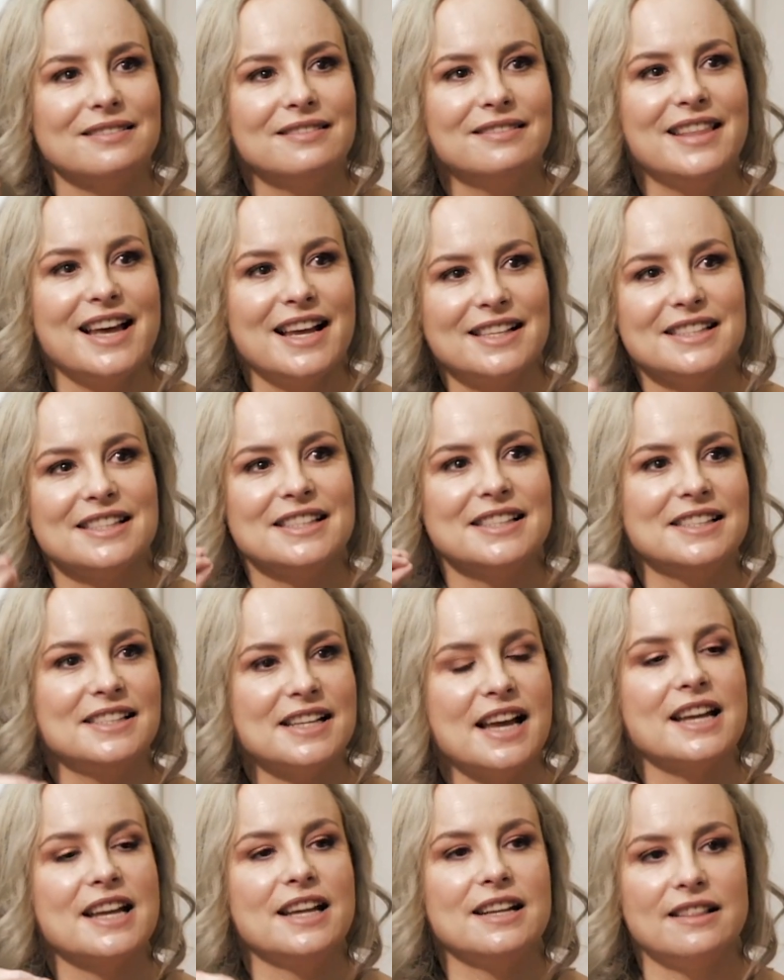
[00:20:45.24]
that
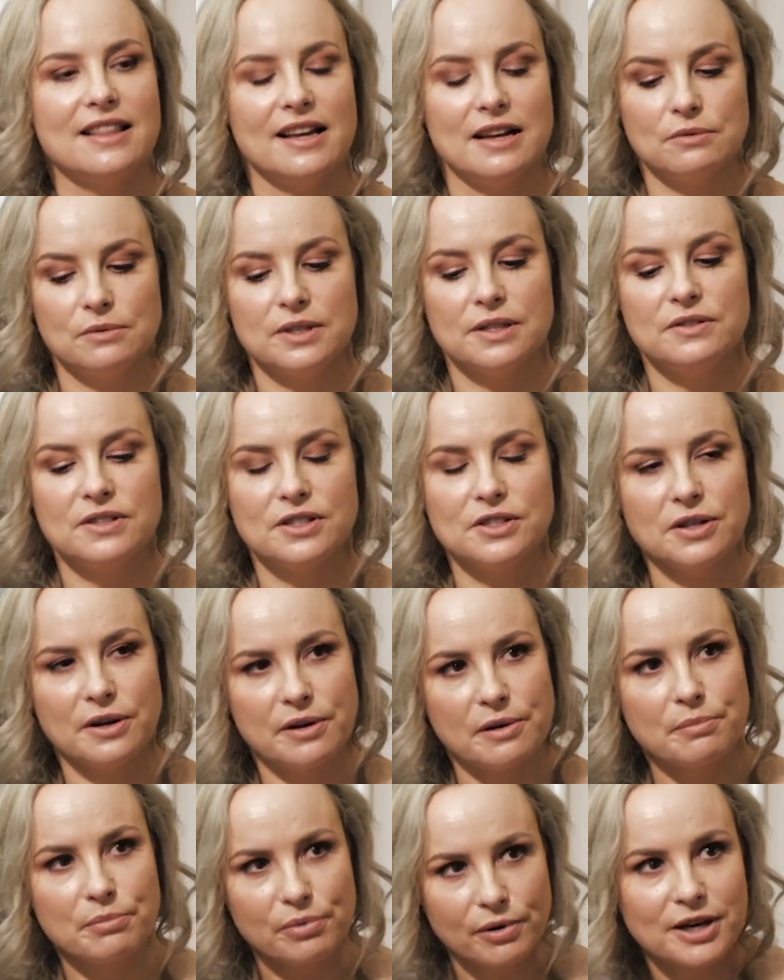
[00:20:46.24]
stayed. That was so
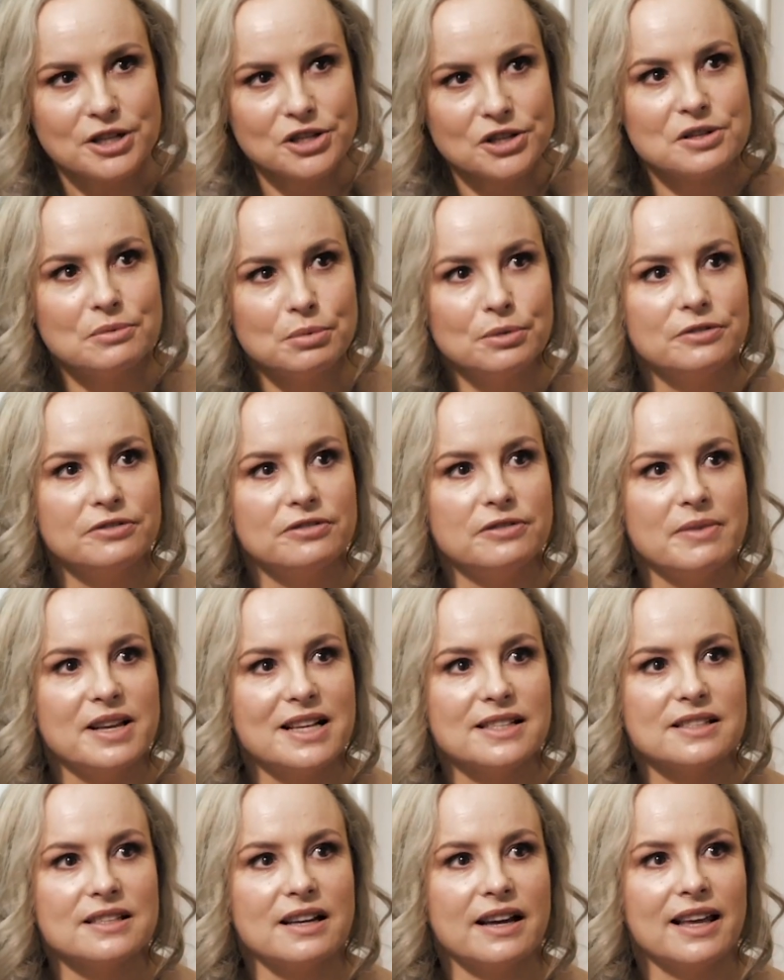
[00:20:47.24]
impressionable for
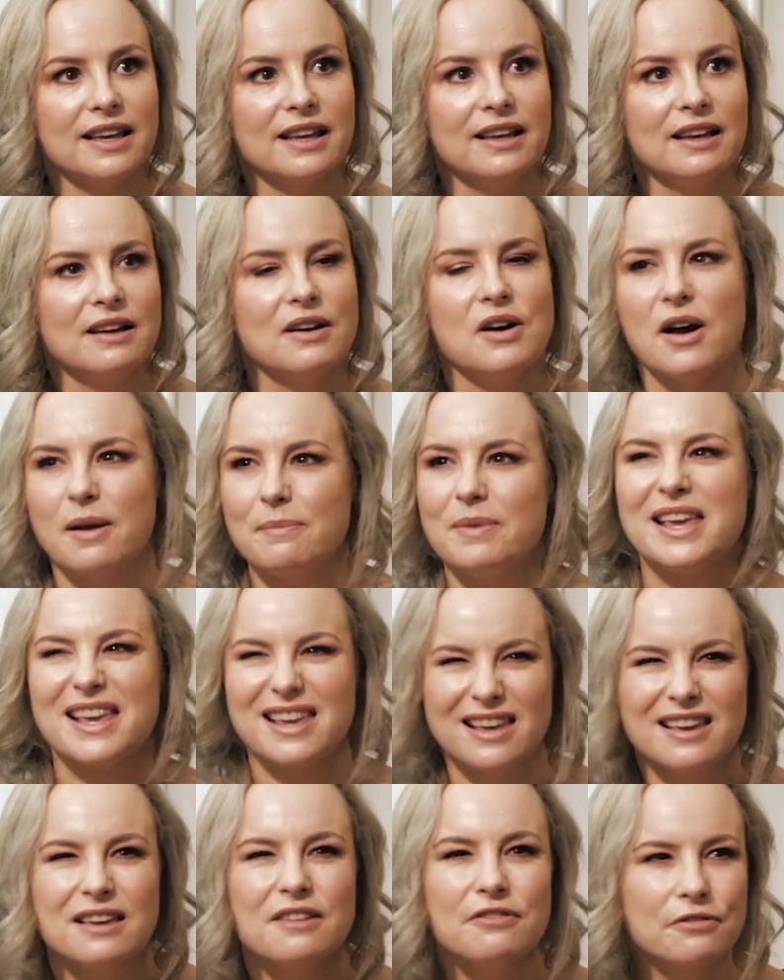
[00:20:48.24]
me. It's like, I'm
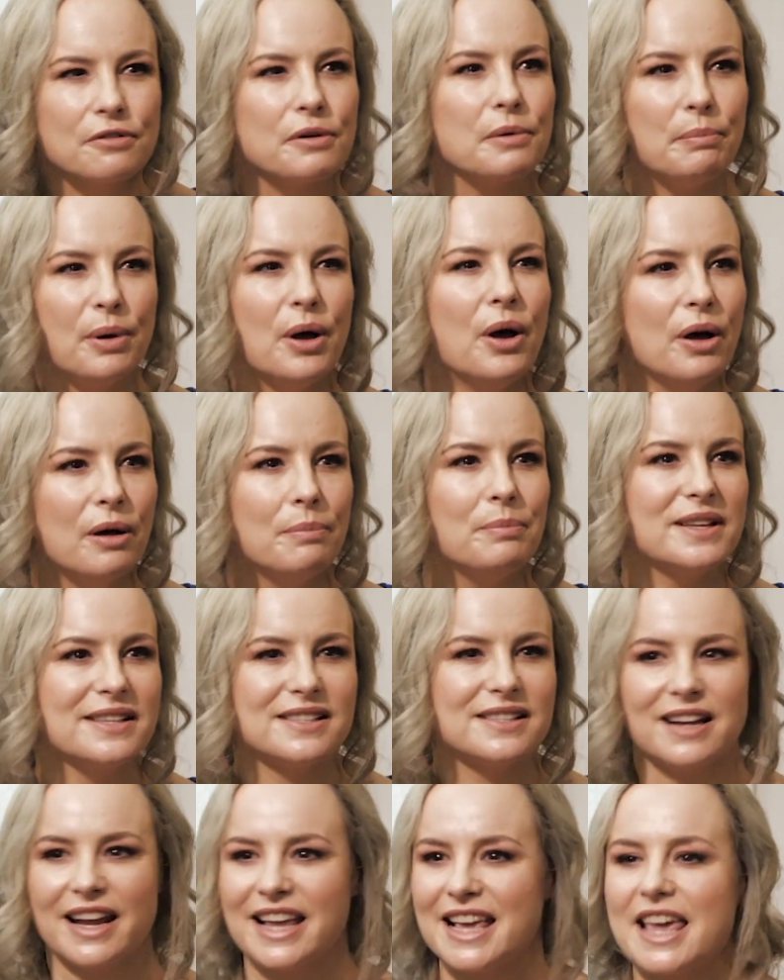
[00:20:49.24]
here for a
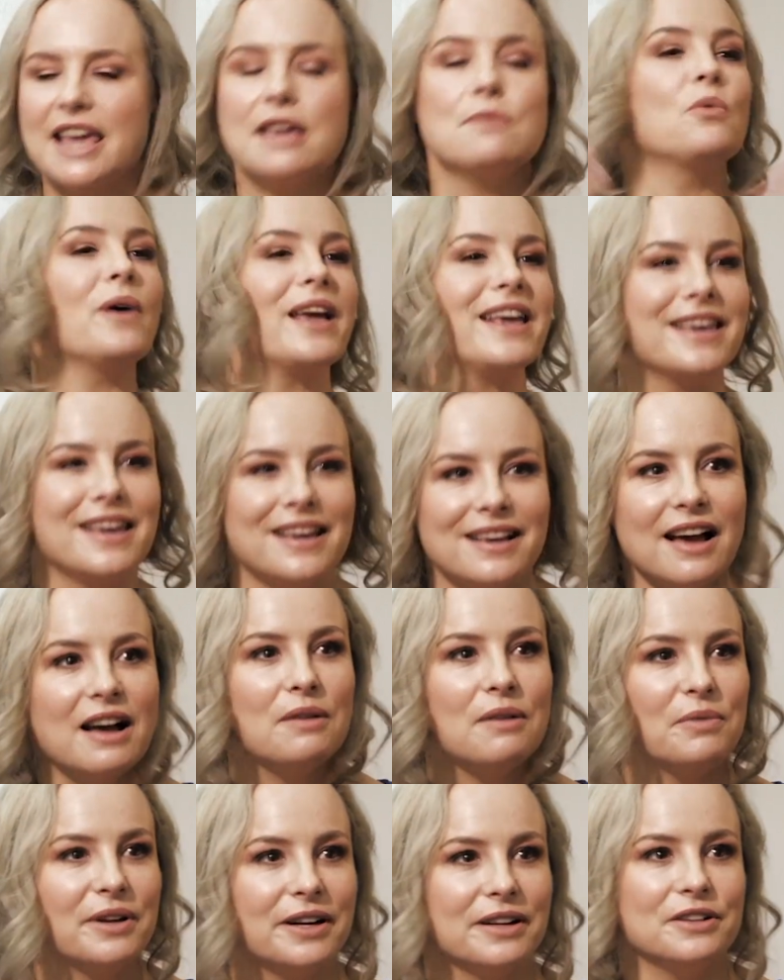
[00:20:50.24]
purpose. And I keep waking
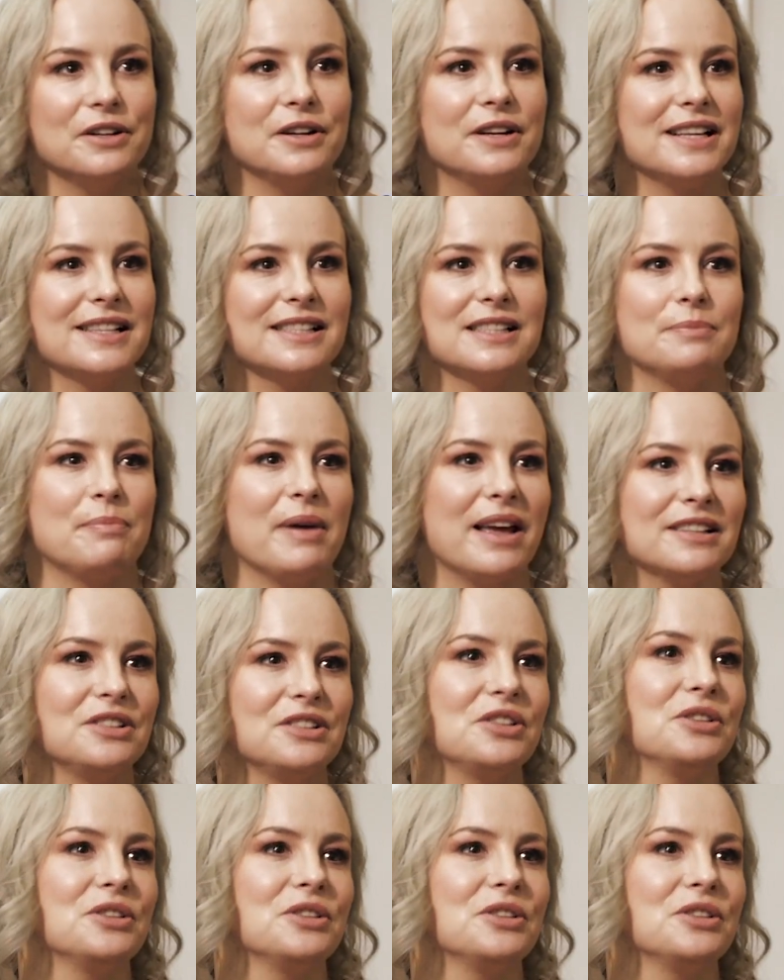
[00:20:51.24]
up when I don't expect